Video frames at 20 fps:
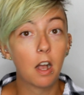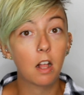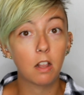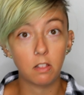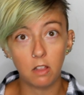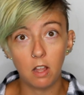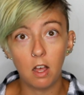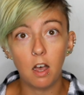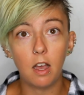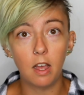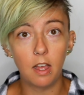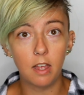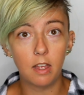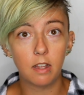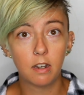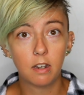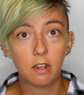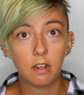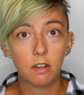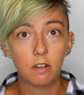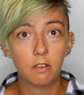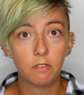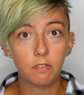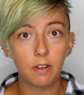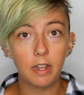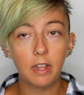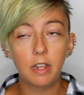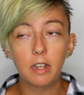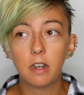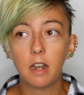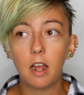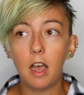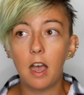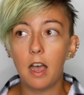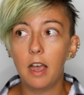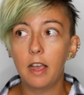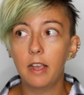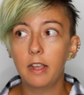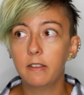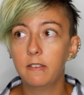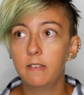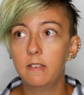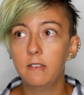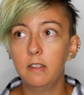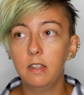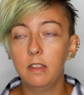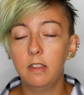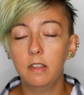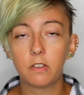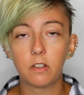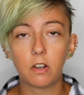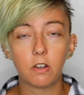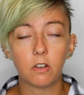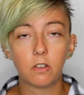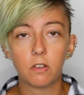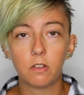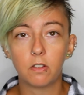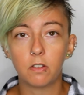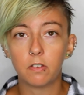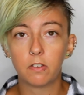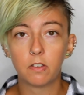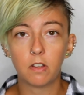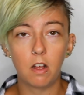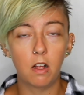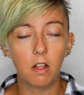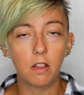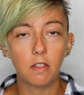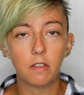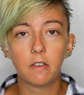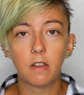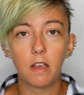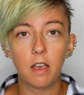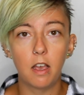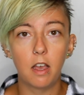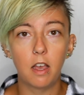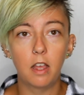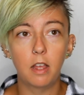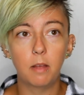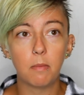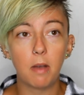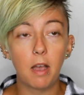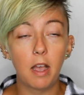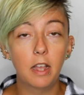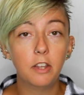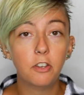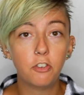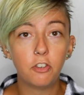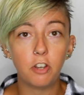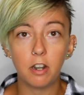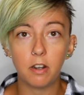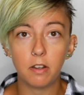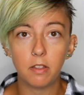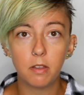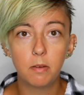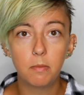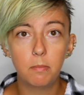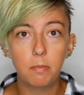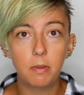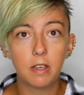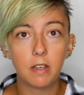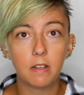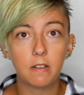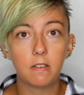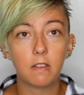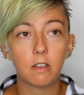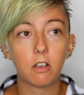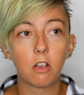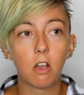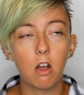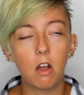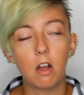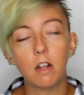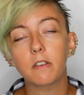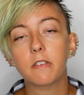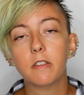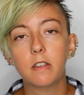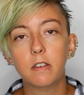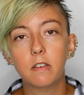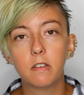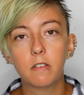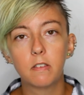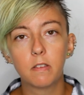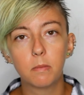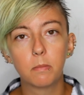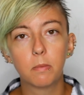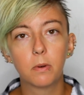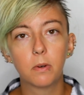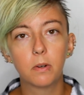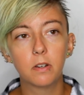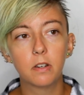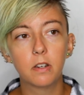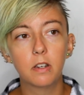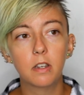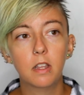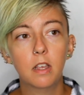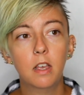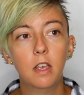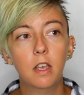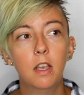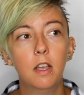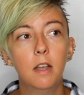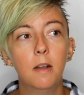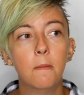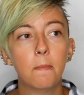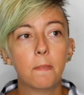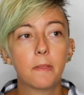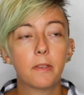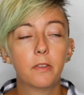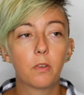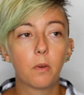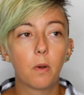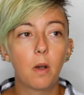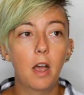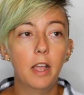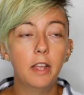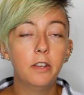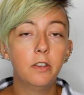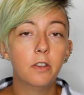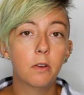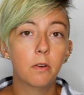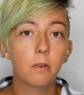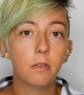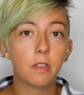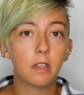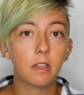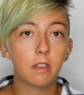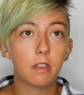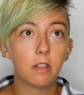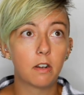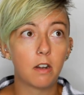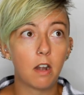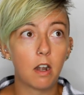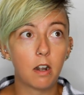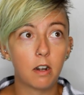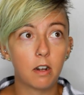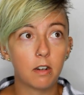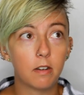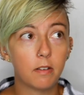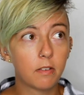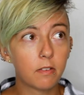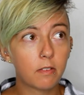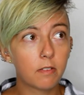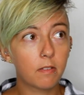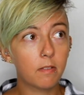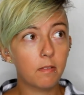A lot, right? I see these articles all the time. I share them because the content is important. So I know that there are